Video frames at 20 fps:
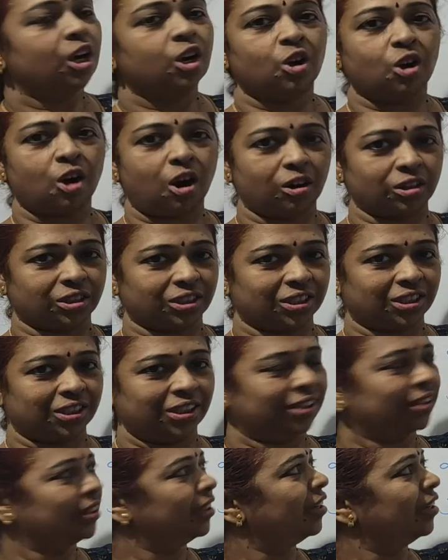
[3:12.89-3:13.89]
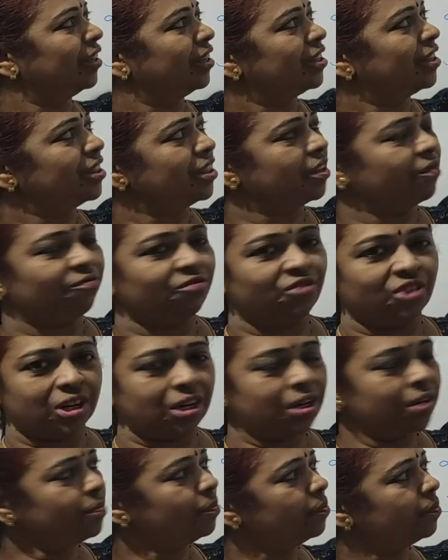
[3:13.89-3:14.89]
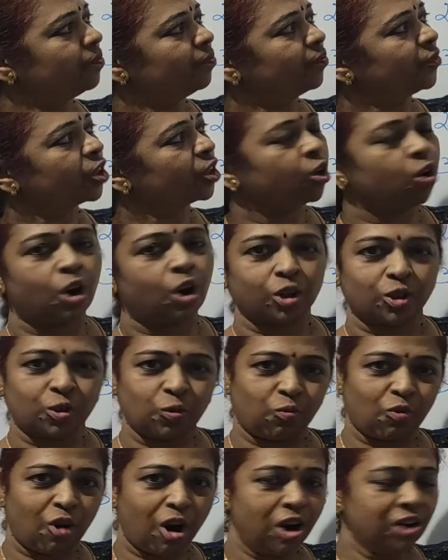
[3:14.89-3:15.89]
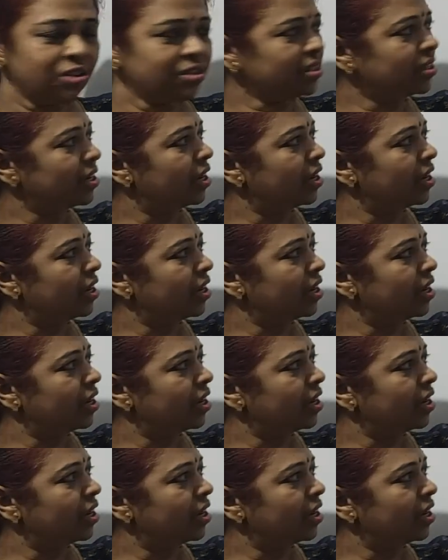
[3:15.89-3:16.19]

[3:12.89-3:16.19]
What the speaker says: Caught. The verb, caught what?